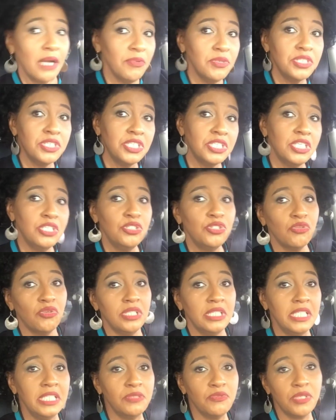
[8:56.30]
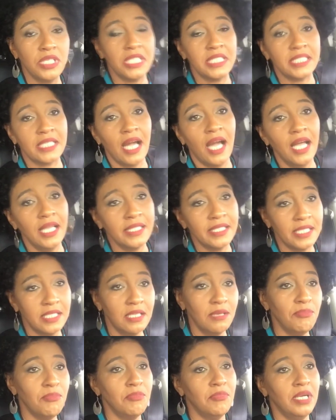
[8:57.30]
I was just enjoying these Renaissance and
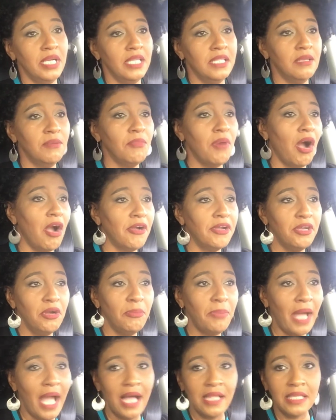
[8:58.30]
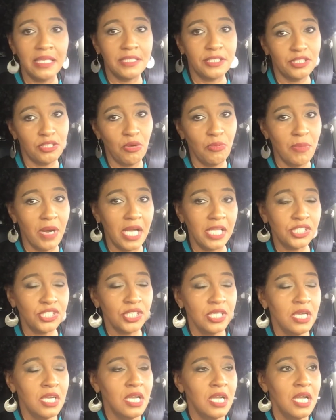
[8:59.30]
the, and the Mario palette so much
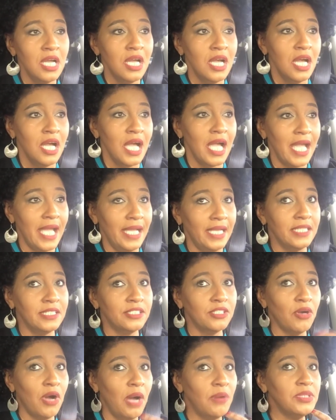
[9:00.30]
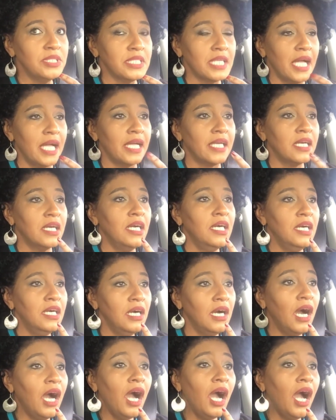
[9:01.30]
and so I was like
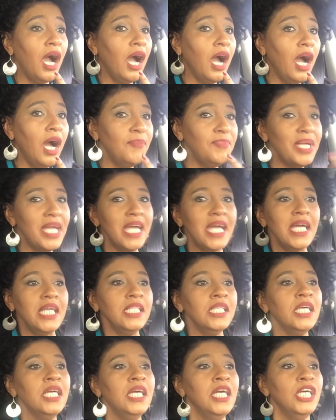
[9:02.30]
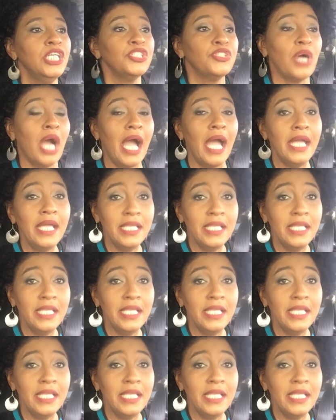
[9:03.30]
oh man so I